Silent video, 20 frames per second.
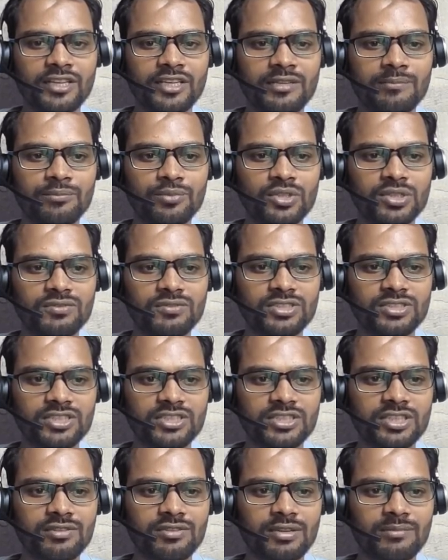input which
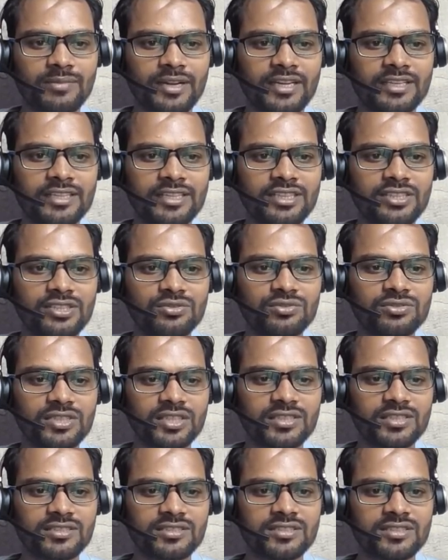is given by the
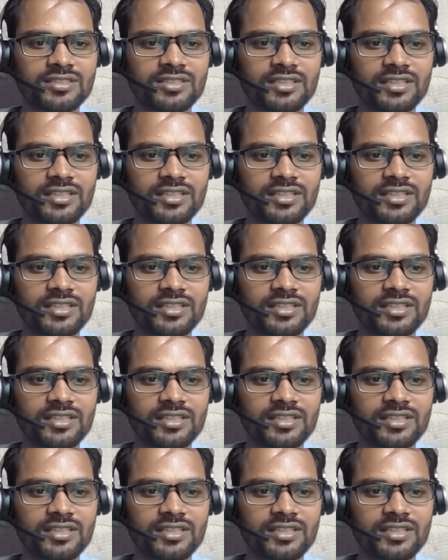users,